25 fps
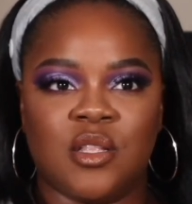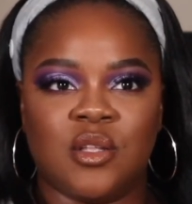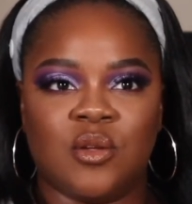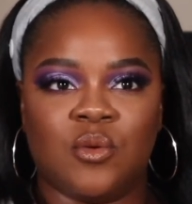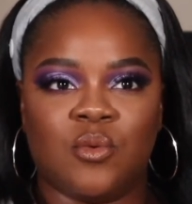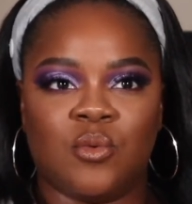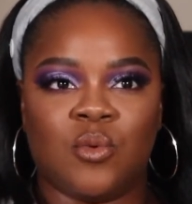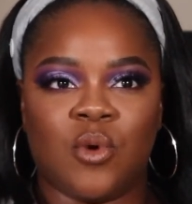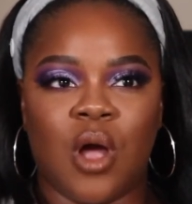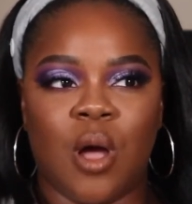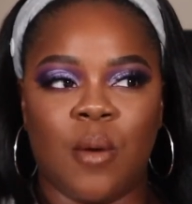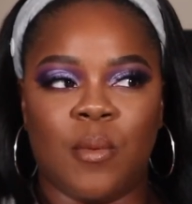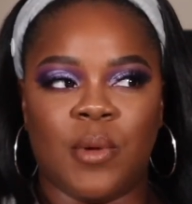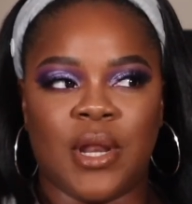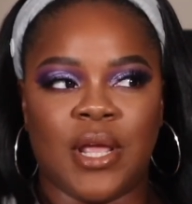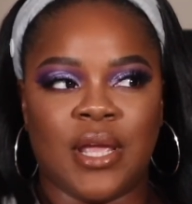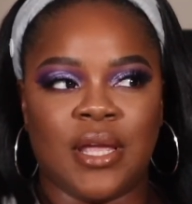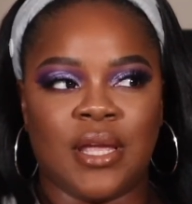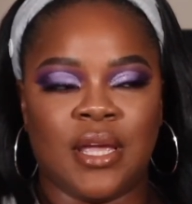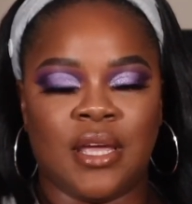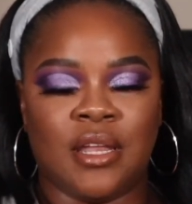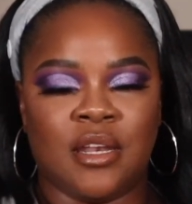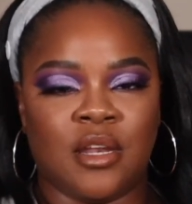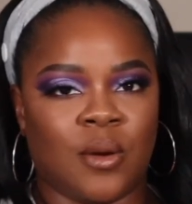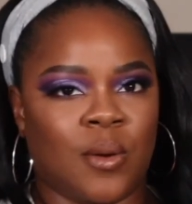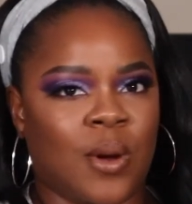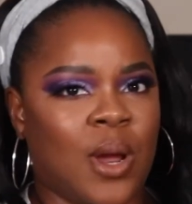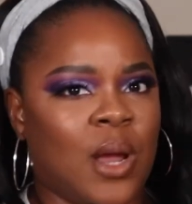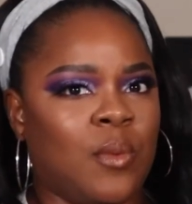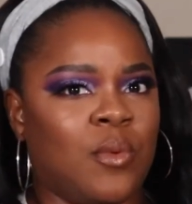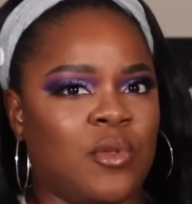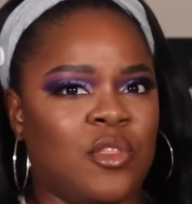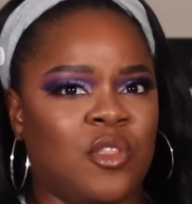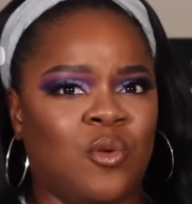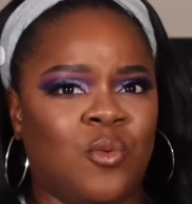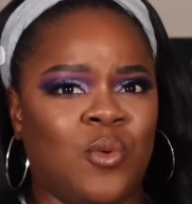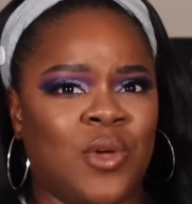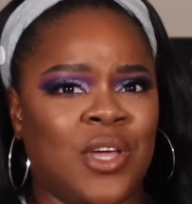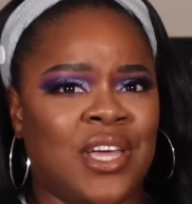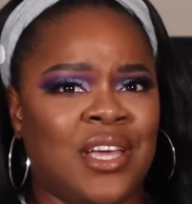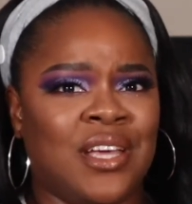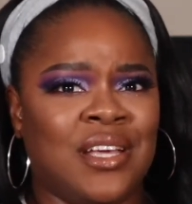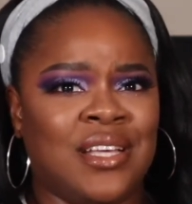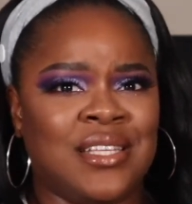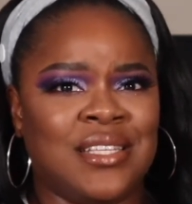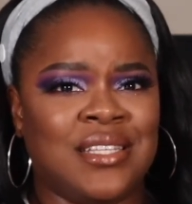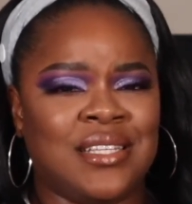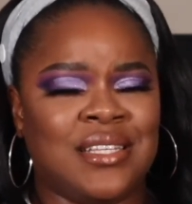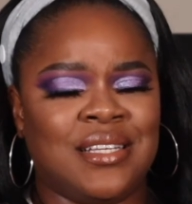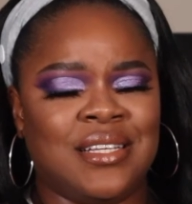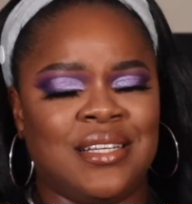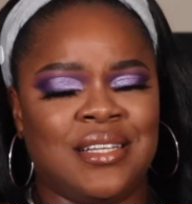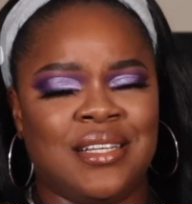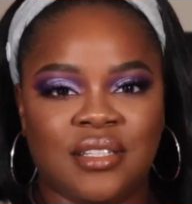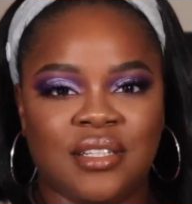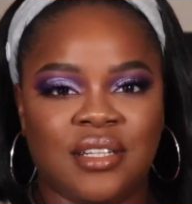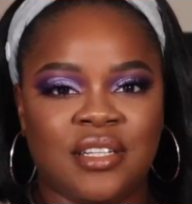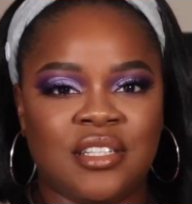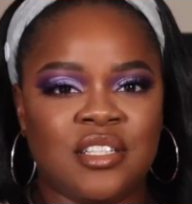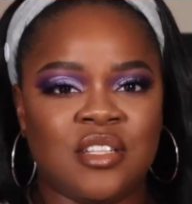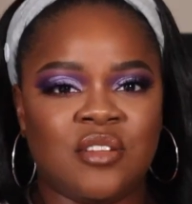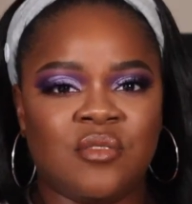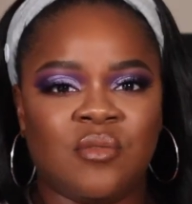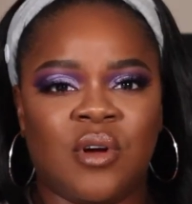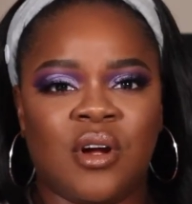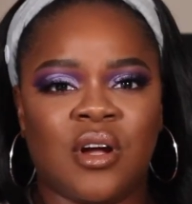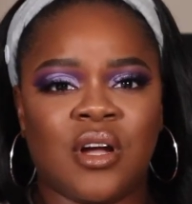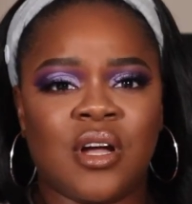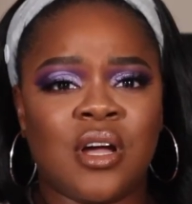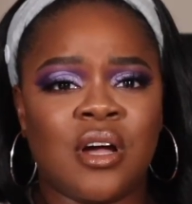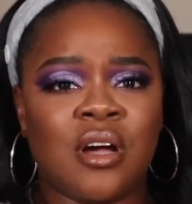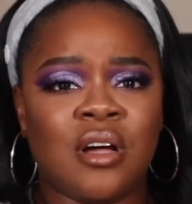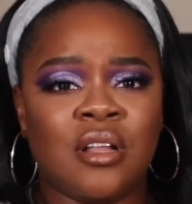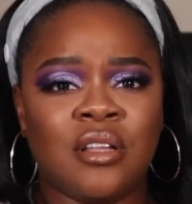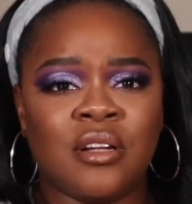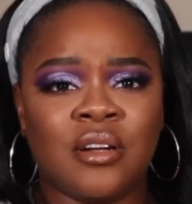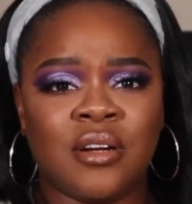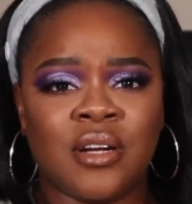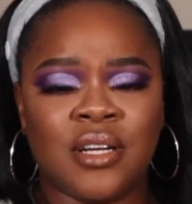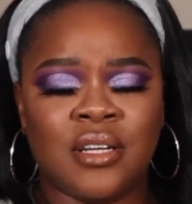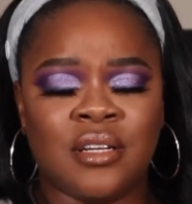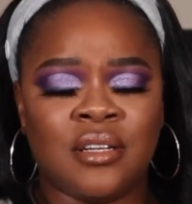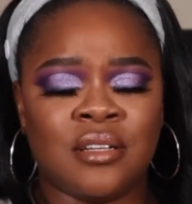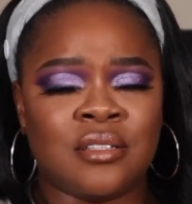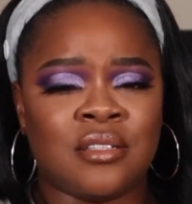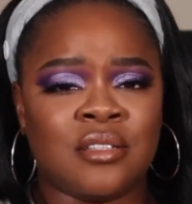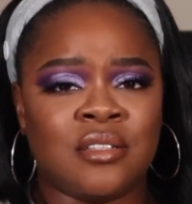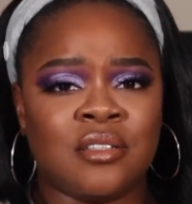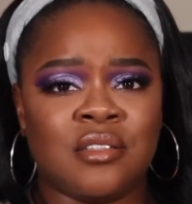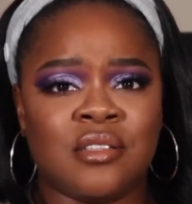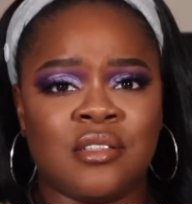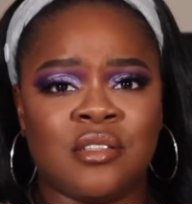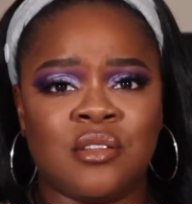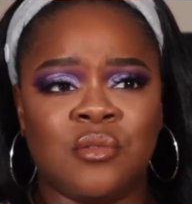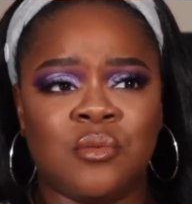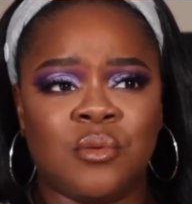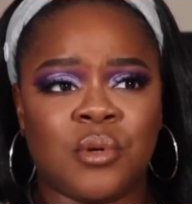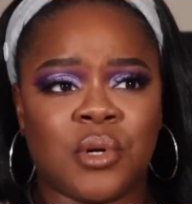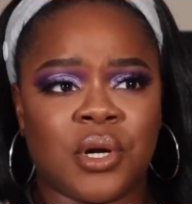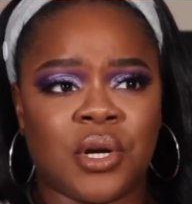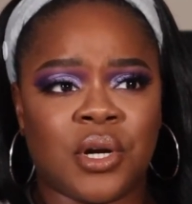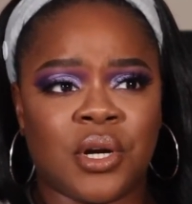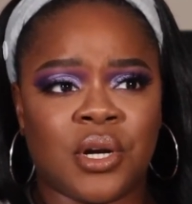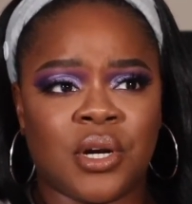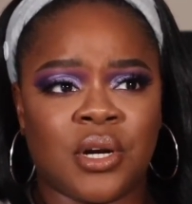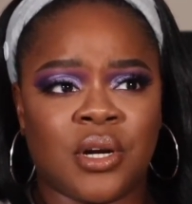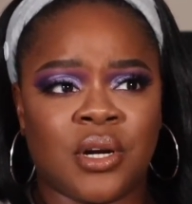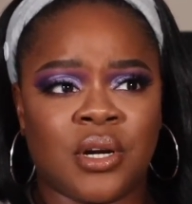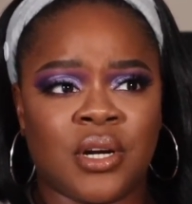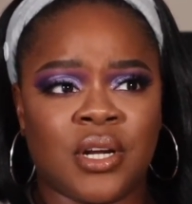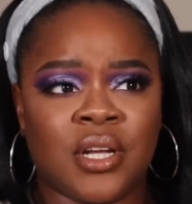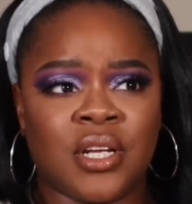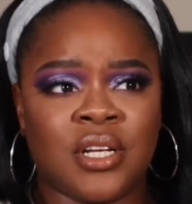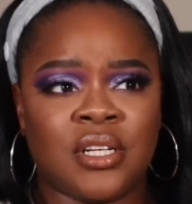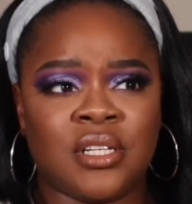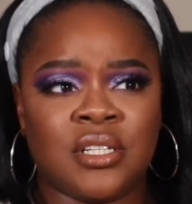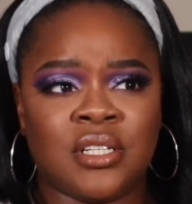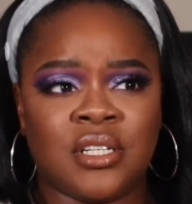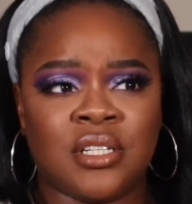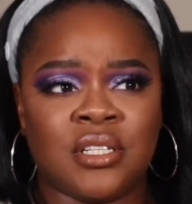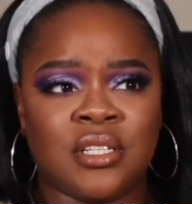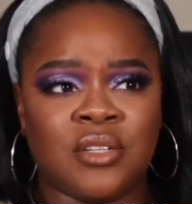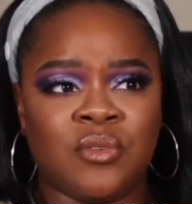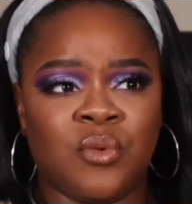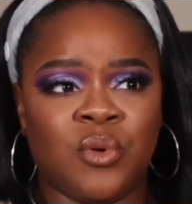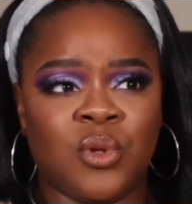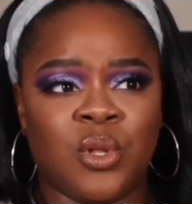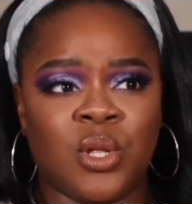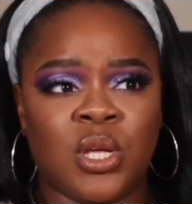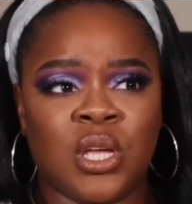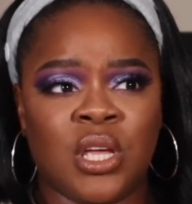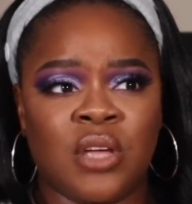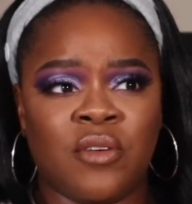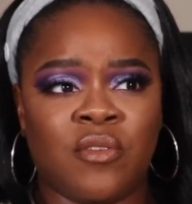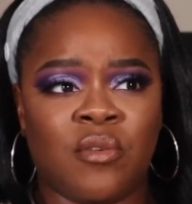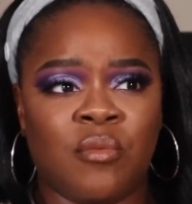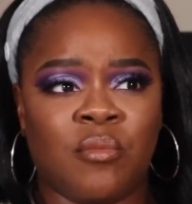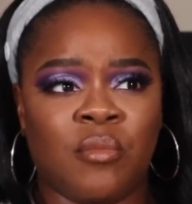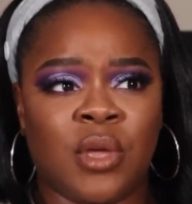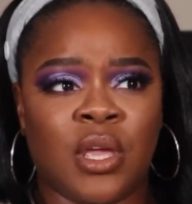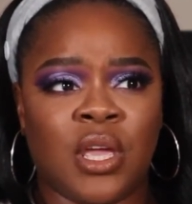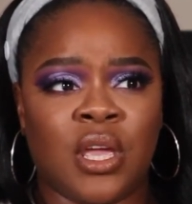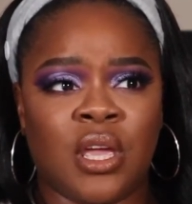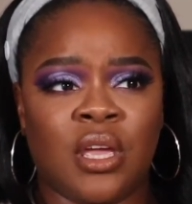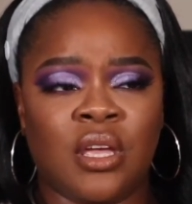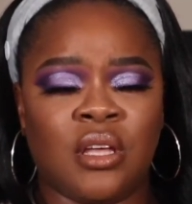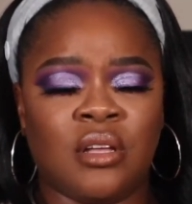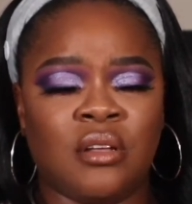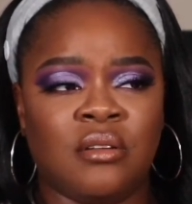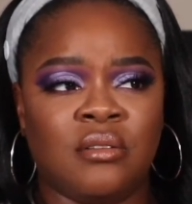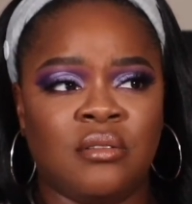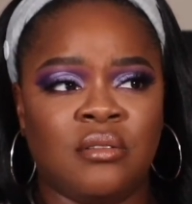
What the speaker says: Robin ain't getting it right with the wigs. It's the wrong color. It doesn't suit her. It's just really giving me